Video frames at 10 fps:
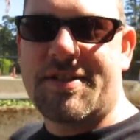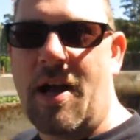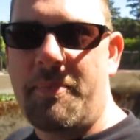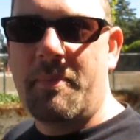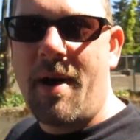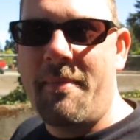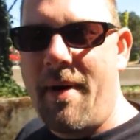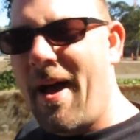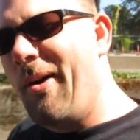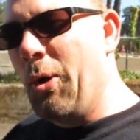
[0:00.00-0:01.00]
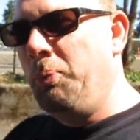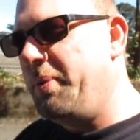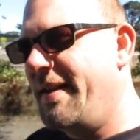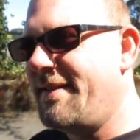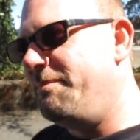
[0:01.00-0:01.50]
Stopping by my old
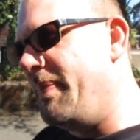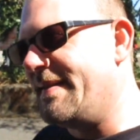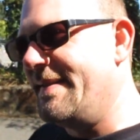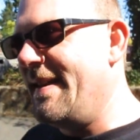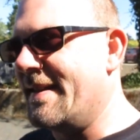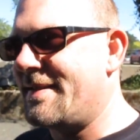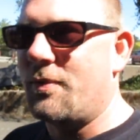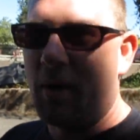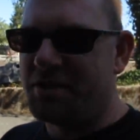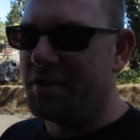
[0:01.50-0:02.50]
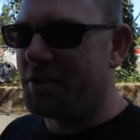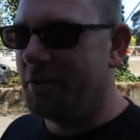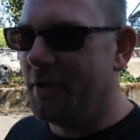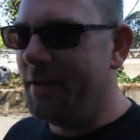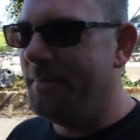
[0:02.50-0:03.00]
place of business. Watch this, are
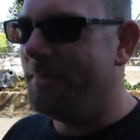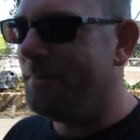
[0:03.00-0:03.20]
you ready?